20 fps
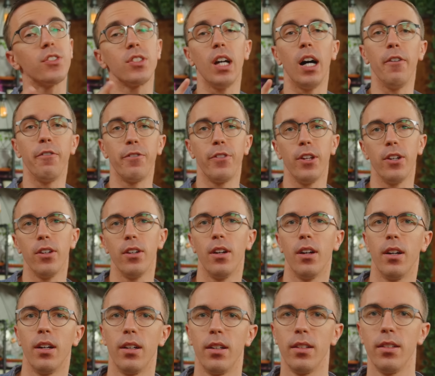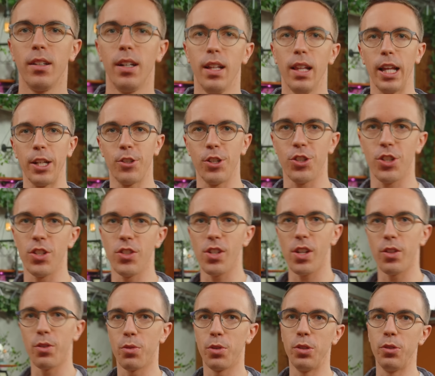stuff, there are electricians
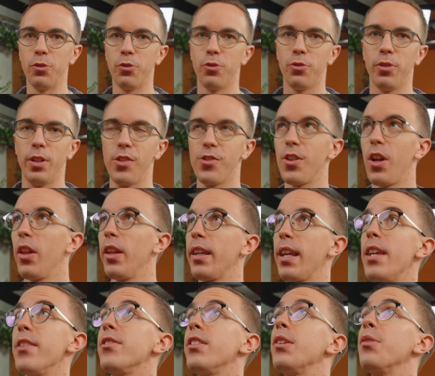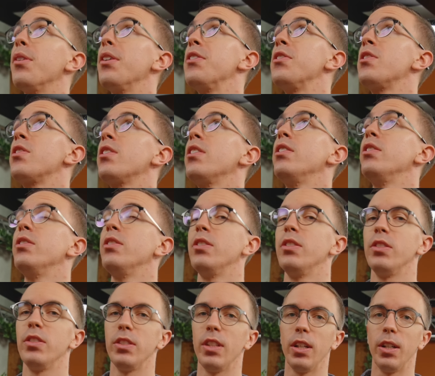on the roof installing AC units.
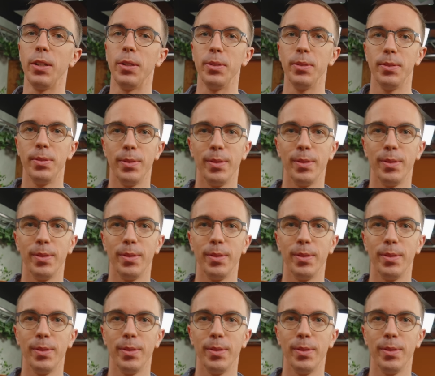So,